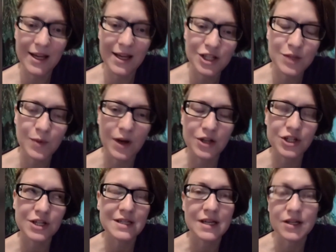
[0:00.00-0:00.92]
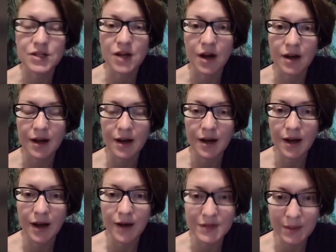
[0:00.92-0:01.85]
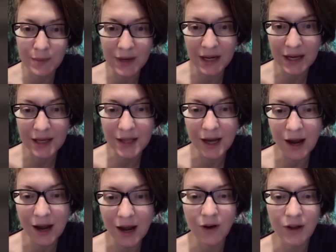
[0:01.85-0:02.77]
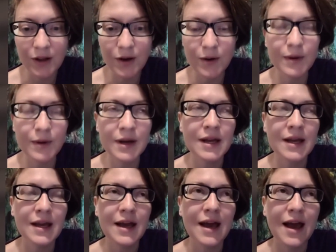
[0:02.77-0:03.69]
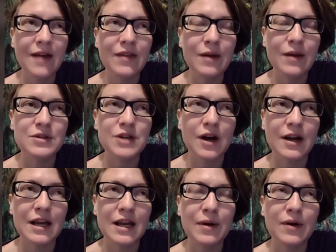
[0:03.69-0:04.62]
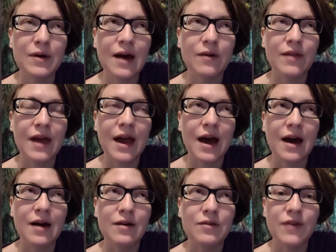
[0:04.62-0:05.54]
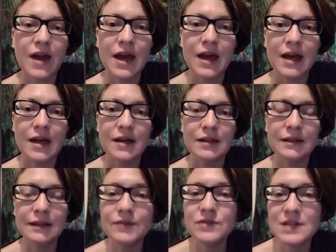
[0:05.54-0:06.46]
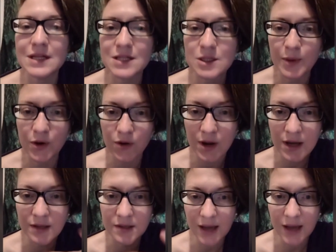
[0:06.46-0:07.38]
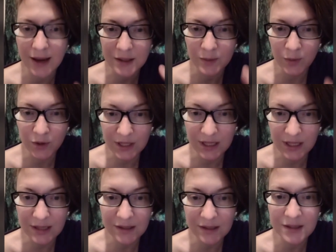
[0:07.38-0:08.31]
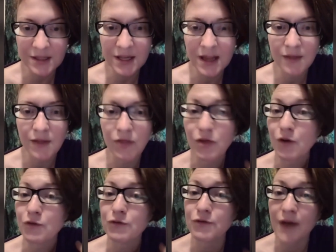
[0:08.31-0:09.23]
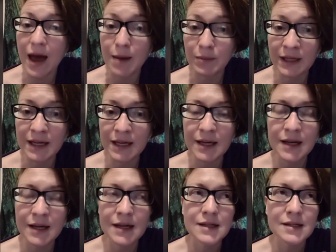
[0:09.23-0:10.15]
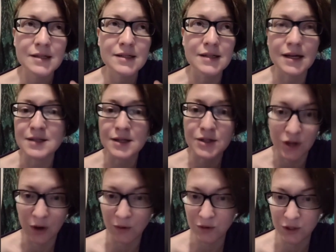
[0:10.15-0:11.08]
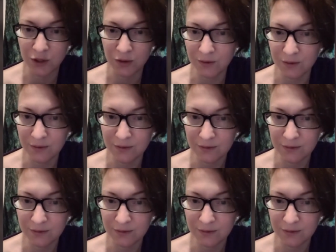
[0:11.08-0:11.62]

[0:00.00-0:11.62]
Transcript: I just watched a TikTok of somebody that I follow, and they were talking about how they have a lived experience expertise that their family doesn't go to.